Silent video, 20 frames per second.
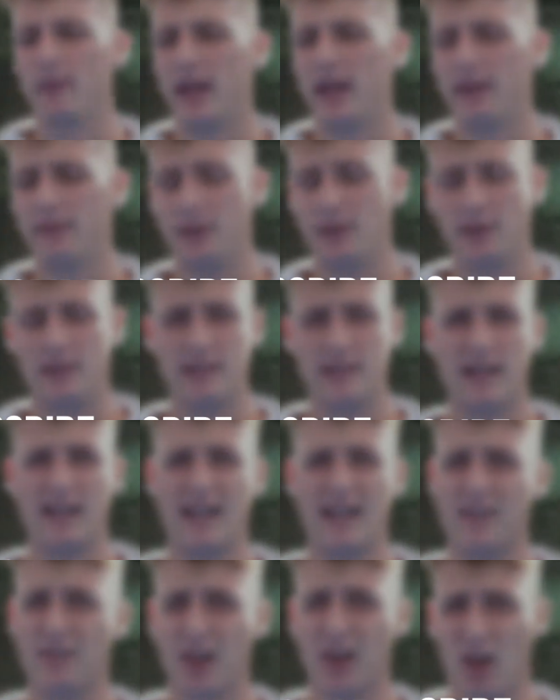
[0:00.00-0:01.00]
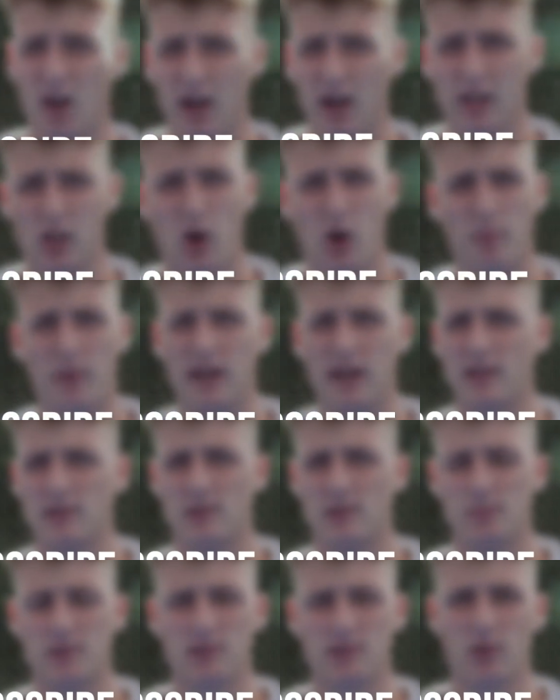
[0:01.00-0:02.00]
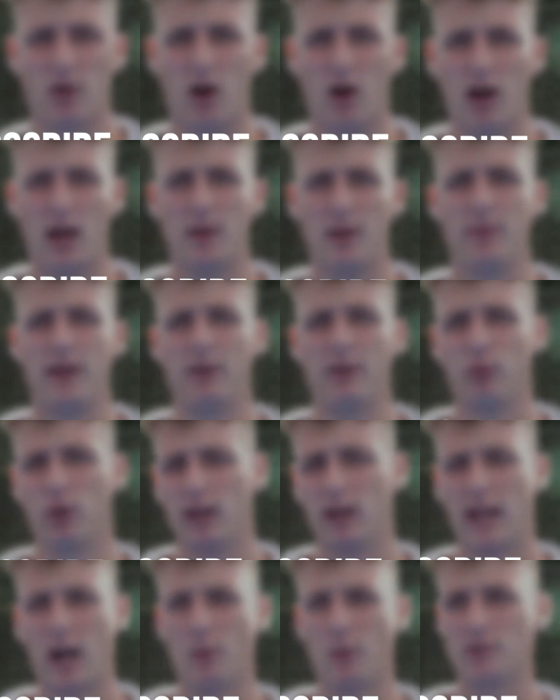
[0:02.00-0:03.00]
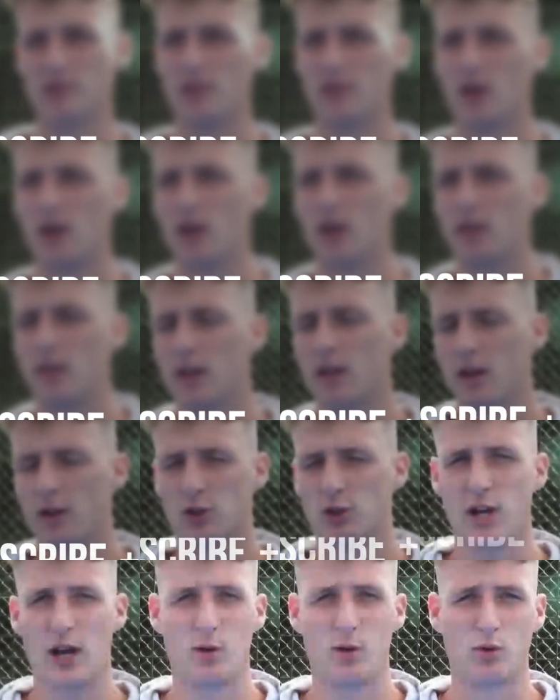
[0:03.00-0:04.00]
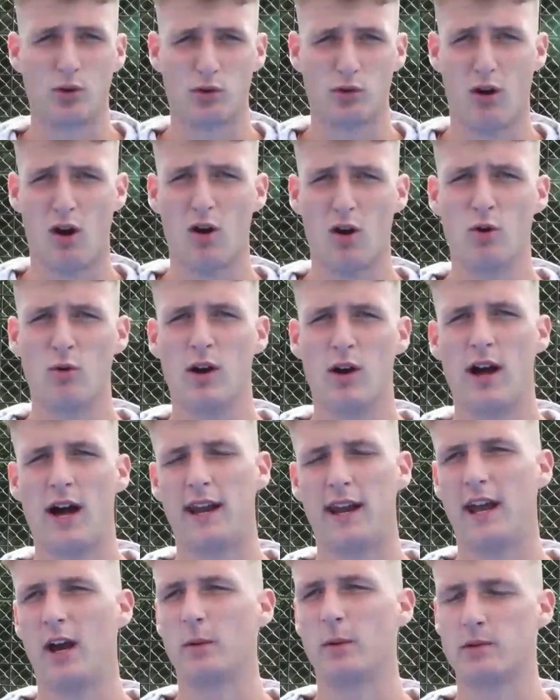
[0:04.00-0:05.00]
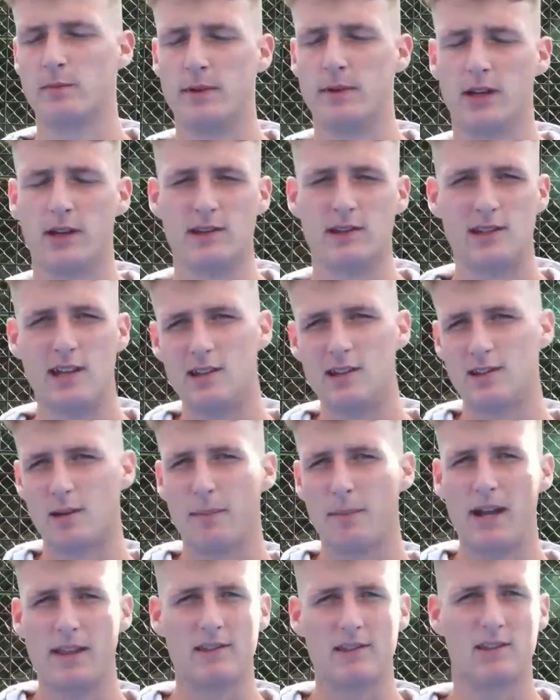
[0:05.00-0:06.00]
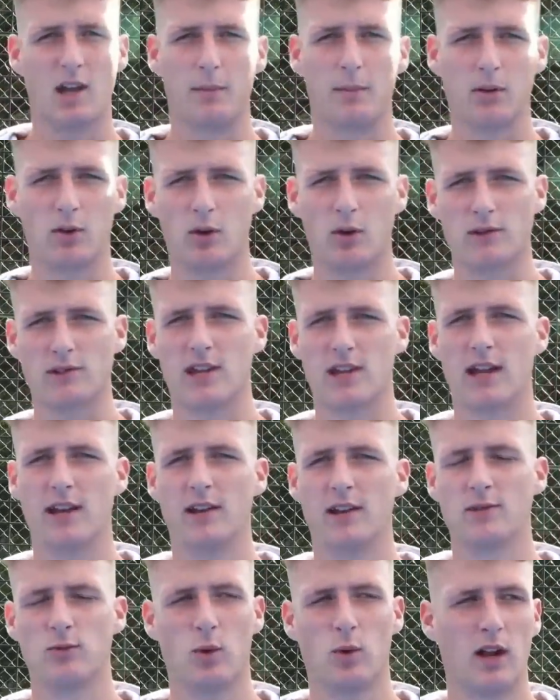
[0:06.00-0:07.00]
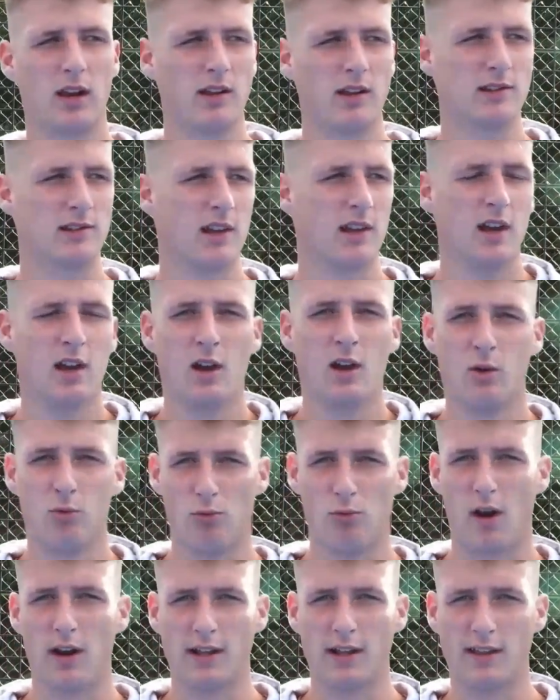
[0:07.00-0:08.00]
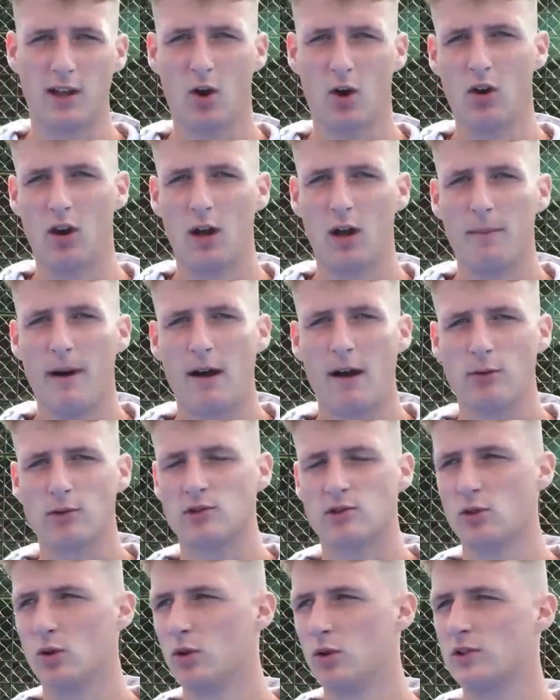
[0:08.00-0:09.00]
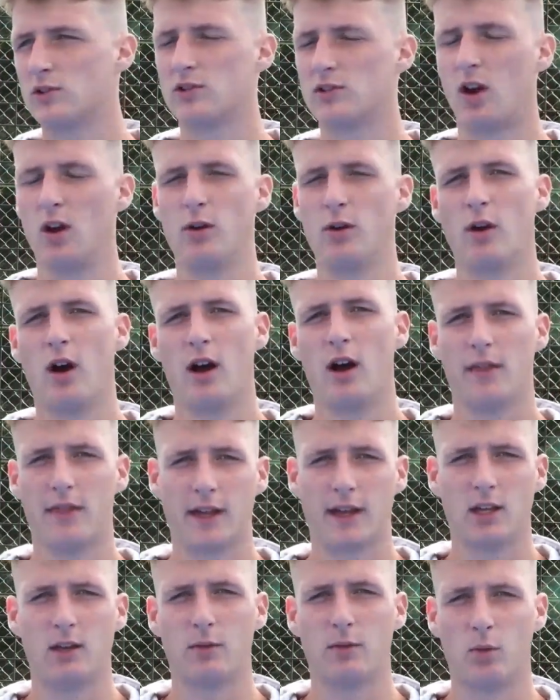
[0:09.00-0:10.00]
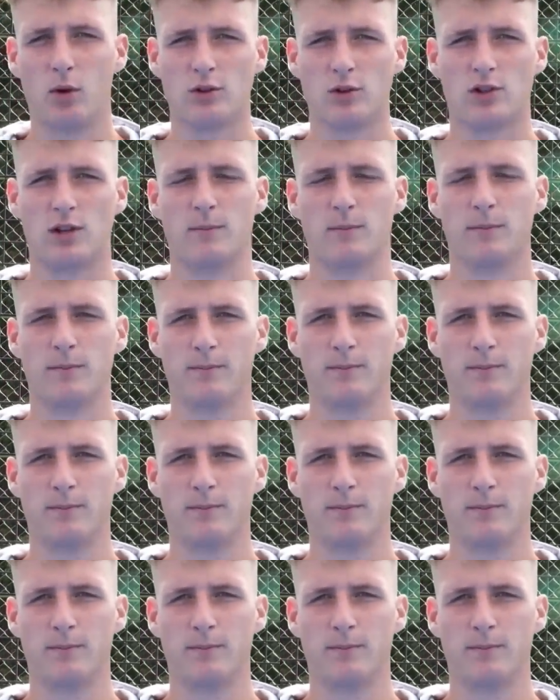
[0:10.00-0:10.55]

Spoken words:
If you did, leave a like, comment and subscribe. It really helps the channel grow, and it helps me continue to make this type of content, as well as running the online paddle store. So thank you for watching.